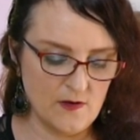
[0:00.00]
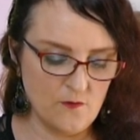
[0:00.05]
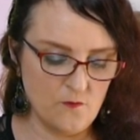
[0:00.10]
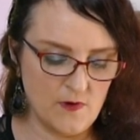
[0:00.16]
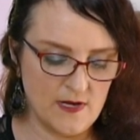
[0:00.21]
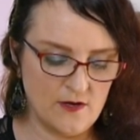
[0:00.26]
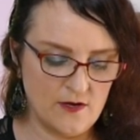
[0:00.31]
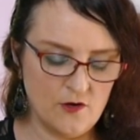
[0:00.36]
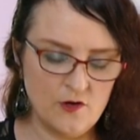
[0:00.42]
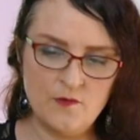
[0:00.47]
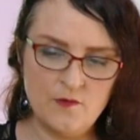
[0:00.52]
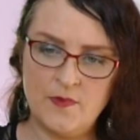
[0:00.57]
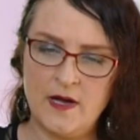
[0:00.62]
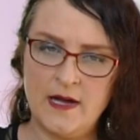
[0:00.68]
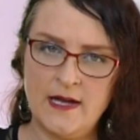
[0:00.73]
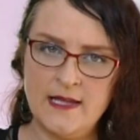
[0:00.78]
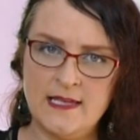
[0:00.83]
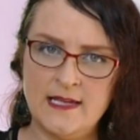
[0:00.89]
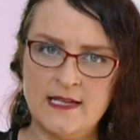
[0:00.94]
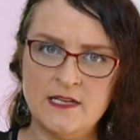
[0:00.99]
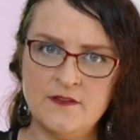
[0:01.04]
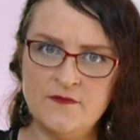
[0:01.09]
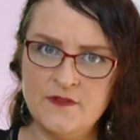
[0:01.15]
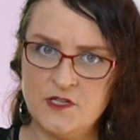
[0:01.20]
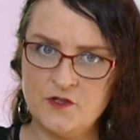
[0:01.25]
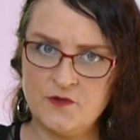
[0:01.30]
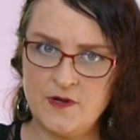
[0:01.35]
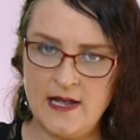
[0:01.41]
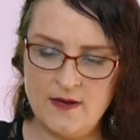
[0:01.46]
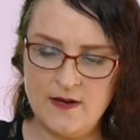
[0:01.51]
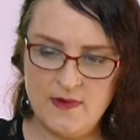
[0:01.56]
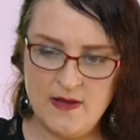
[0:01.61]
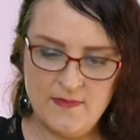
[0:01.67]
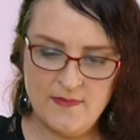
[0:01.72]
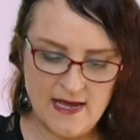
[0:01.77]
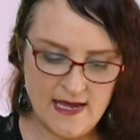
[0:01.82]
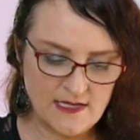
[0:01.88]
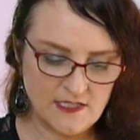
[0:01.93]
When you could buy the individual
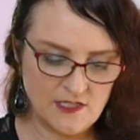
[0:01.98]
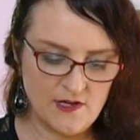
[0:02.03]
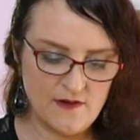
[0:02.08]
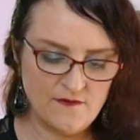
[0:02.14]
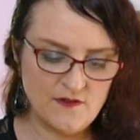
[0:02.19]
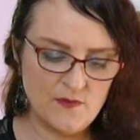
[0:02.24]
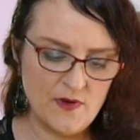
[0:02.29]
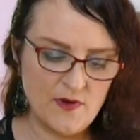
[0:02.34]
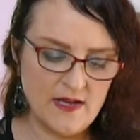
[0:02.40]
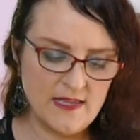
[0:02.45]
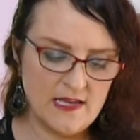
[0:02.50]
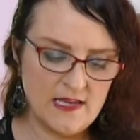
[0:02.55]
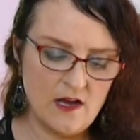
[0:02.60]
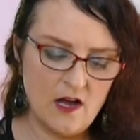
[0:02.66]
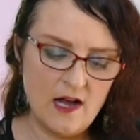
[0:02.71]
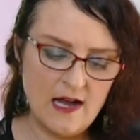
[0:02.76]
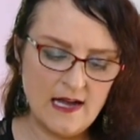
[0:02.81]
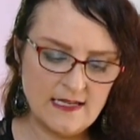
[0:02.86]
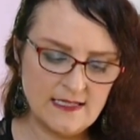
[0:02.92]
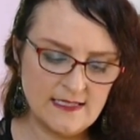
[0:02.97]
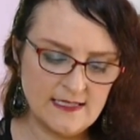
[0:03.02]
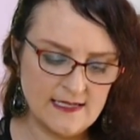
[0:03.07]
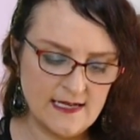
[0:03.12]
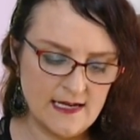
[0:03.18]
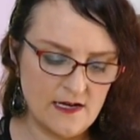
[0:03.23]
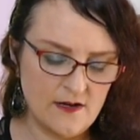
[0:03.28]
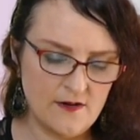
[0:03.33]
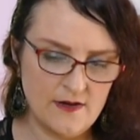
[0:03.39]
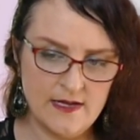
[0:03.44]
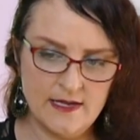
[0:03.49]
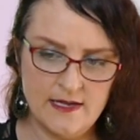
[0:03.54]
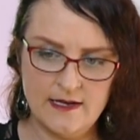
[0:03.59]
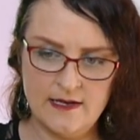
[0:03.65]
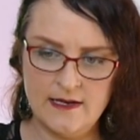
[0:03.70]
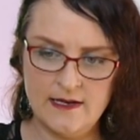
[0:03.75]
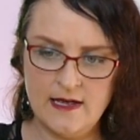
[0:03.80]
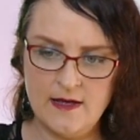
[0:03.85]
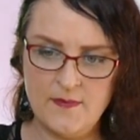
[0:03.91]
anime packs, you have to buy the eyes now
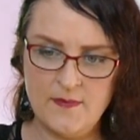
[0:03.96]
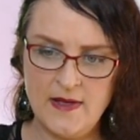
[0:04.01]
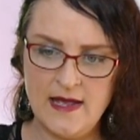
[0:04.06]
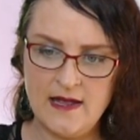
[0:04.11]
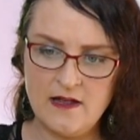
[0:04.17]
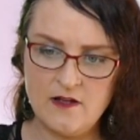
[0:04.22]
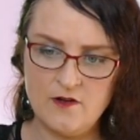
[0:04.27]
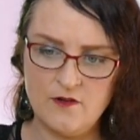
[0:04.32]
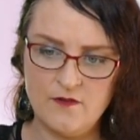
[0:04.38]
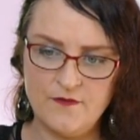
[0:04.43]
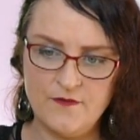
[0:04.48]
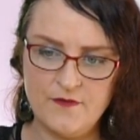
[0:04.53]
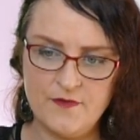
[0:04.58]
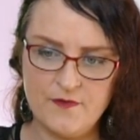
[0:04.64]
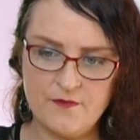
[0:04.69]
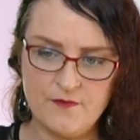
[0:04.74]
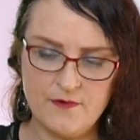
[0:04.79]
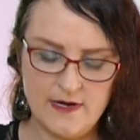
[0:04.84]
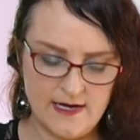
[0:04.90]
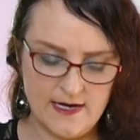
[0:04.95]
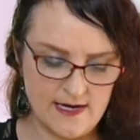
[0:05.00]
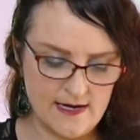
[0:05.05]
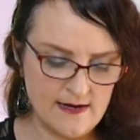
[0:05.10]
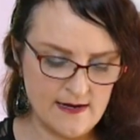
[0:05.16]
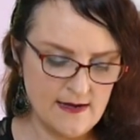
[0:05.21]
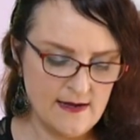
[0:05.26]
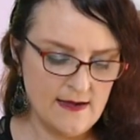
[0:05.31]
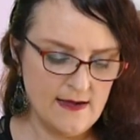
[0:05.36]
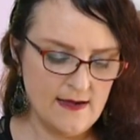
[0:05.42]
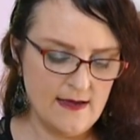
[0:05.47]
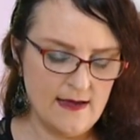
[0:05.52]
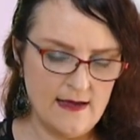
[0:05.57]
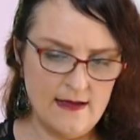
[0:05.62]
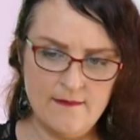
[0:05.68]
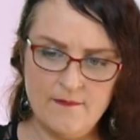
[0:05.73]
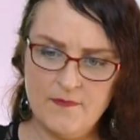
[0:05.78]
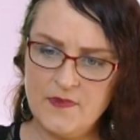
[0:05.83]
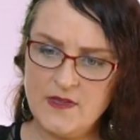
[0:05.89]
in a pack of 3.
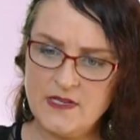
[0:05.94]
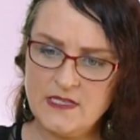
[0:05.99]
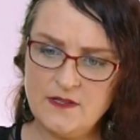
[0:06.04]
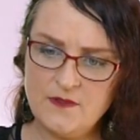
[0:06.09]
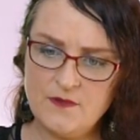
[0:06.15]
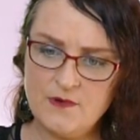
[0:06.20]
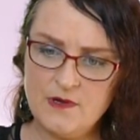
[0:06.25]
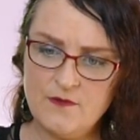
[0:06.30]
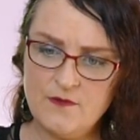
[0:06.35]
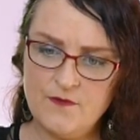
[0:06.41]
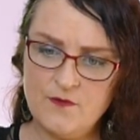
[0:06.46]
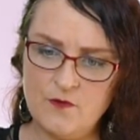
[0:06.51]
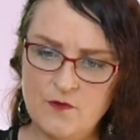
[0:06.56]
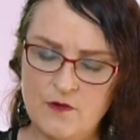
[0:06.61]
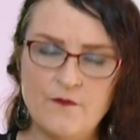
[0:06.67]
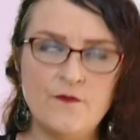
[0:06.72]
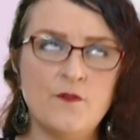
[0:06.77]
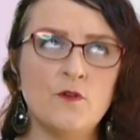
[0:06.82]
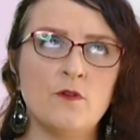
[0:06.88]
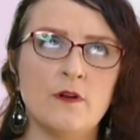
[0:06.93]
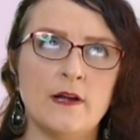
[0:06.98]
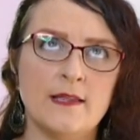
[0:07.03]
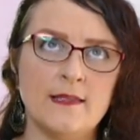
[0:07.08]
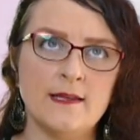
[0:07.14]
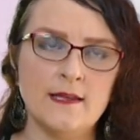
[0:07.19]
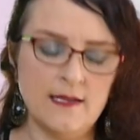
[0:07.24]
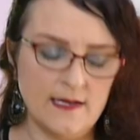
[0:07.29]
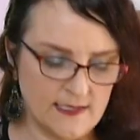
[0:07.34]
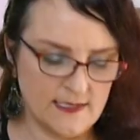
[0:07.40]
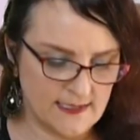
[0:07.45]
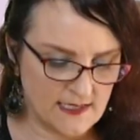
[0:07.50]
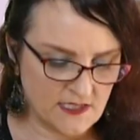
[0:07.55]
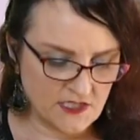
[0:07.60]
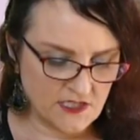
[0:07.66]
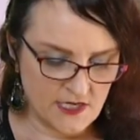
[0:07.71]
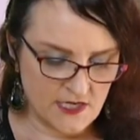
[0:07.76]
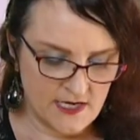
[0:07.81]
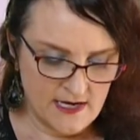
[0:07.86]
Is it 3 or 4? 4, I think it is
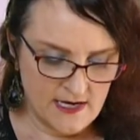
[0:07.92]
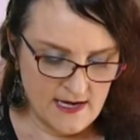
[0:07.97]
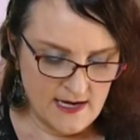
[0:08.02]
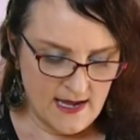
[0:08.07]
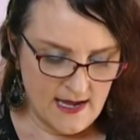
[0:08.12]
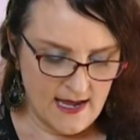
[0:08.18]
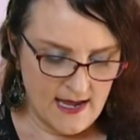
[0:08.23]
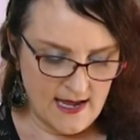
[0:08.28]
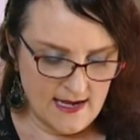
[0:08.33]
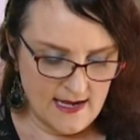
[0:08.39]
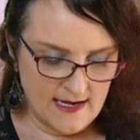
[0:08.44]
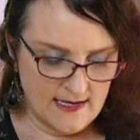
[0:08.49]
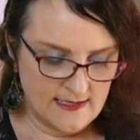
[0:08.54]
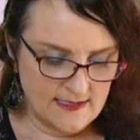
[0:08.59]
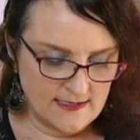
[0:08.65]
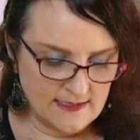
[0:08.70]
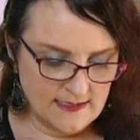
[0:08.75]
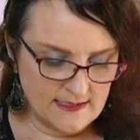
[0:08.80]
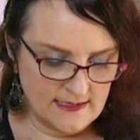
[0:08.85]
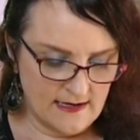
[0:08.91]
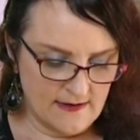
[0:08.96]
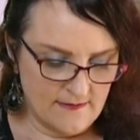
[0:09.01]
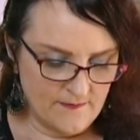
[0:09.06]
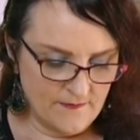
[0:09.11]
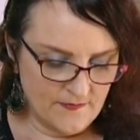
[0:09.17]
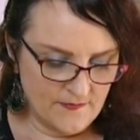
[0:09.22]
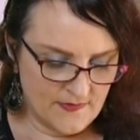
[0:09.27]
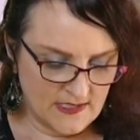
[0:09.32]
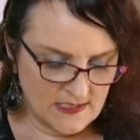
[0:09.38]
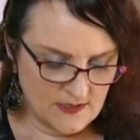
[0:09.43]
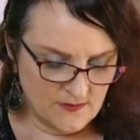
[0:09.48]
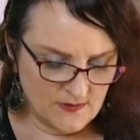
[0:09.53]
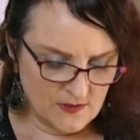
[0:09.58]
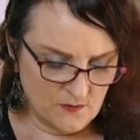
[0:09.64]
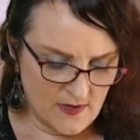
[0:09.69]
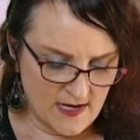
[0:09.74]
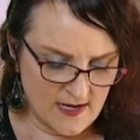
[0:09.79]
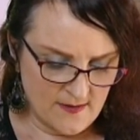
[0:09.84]
actually. And this
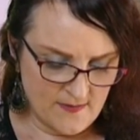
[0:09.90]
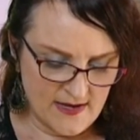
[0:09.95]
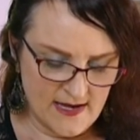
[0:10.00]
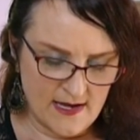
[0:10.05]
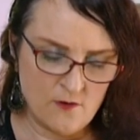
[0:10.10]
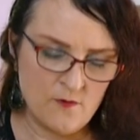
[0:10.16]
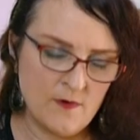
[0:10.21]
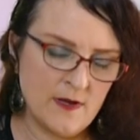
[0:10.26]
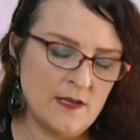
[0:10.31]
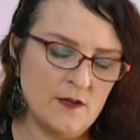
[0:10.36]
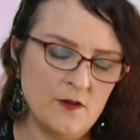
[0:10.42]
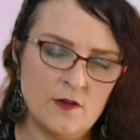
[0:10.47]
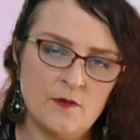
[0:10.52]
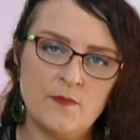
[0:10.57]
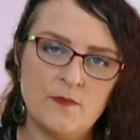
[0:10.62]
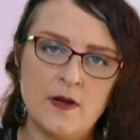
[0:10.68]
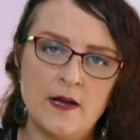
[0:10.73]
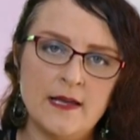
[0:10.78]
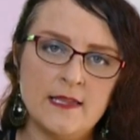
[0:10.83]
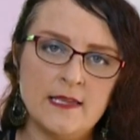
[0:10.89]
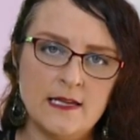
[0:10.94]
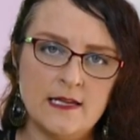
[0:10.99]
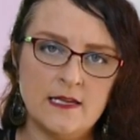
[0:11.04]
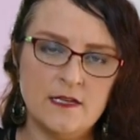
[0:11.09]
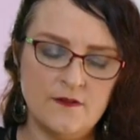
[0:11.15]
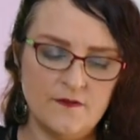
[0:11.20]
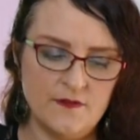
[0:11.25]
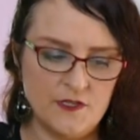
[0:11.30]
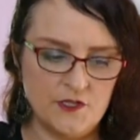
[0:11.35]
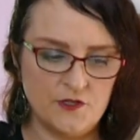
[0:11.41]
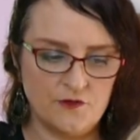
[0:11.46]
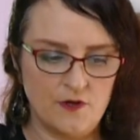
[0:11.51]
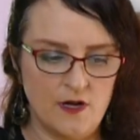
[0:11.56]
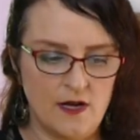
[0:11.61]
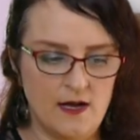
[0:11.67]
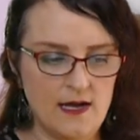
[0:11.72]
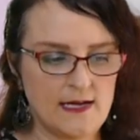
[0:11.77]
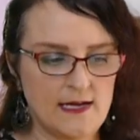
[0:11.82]
was way back when you could buy the individual
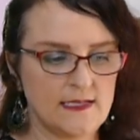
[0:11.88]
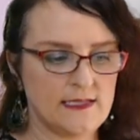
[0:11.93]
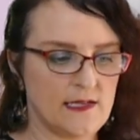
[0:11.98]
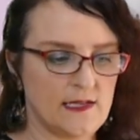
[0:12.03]
eyes.